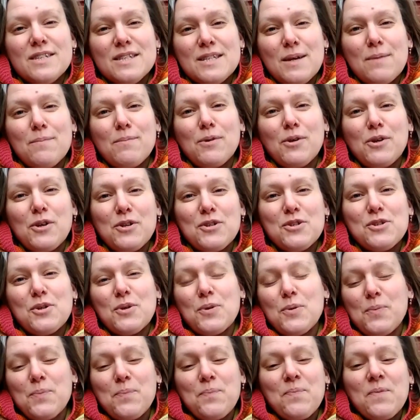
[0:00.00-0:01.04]
December,
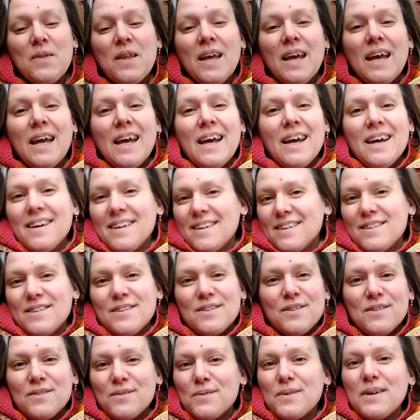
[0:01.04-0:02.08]
so
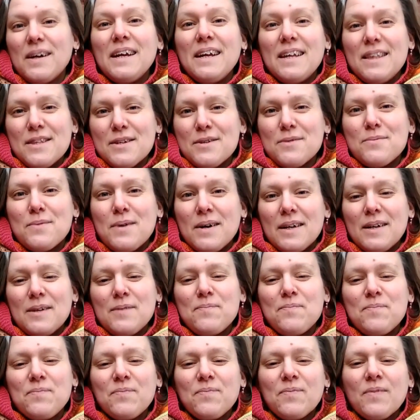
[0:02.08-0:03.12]
either one.